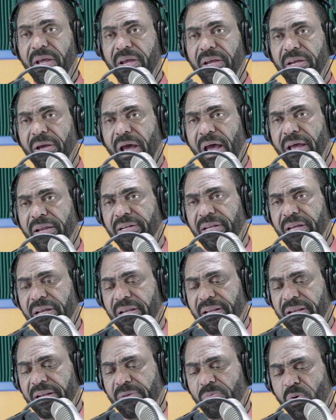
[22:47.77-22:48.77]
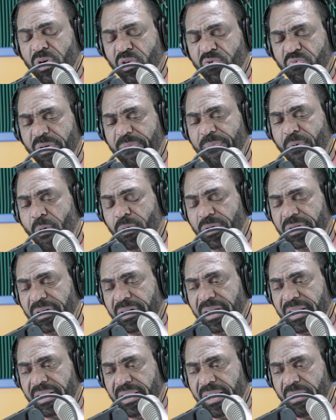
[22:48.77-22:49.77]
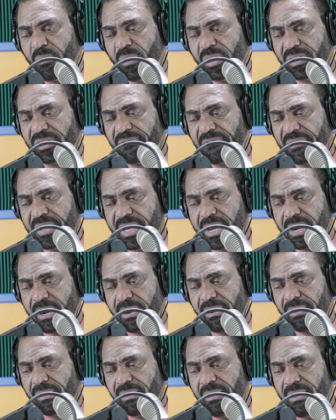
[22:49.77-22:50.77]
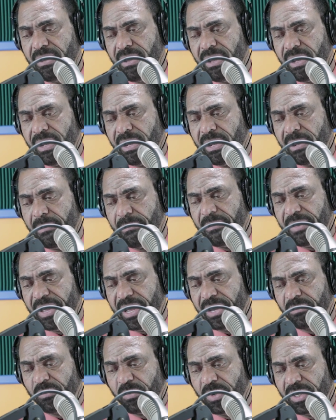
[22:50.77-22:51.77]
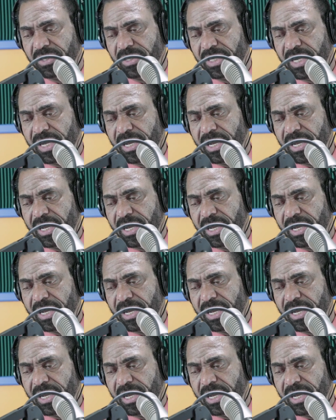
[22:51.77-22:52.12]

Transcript: It was reported that there was a vehicle that was